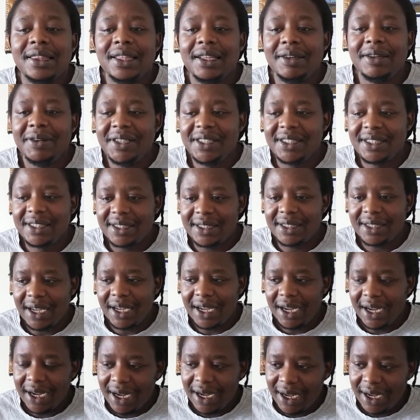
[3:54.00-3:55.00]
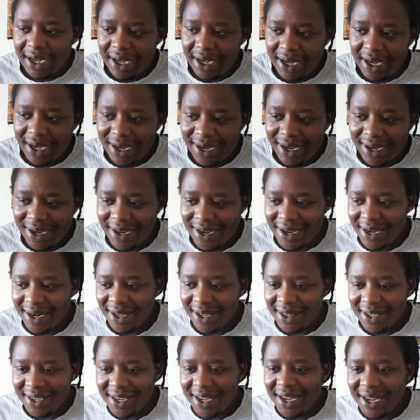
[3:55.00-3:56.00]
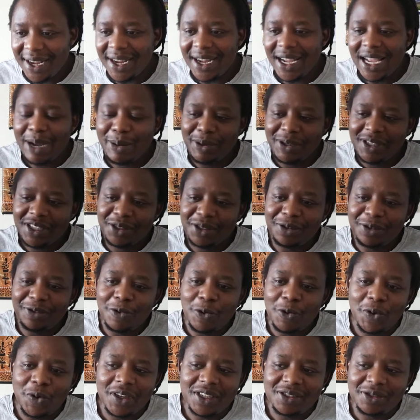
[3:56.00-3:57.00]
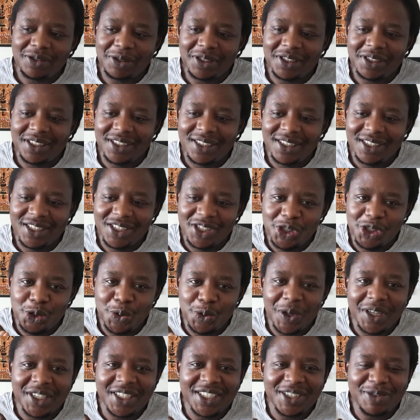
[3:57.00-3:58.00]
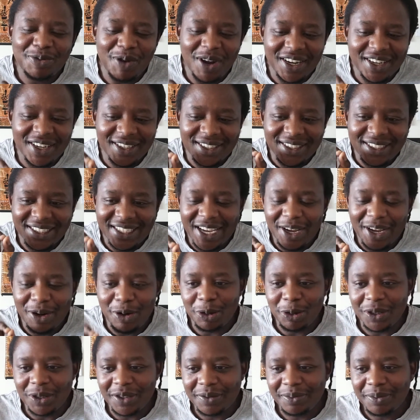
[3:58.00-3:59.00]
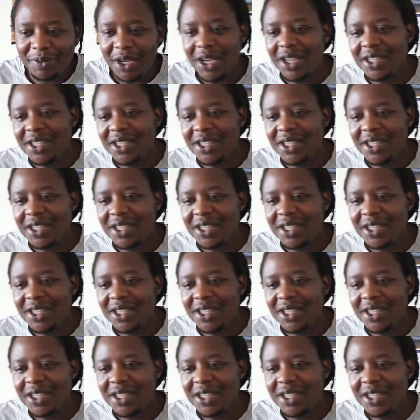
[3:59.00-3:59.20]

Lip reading: There is another young guy I want us to focus on, 21-year-old.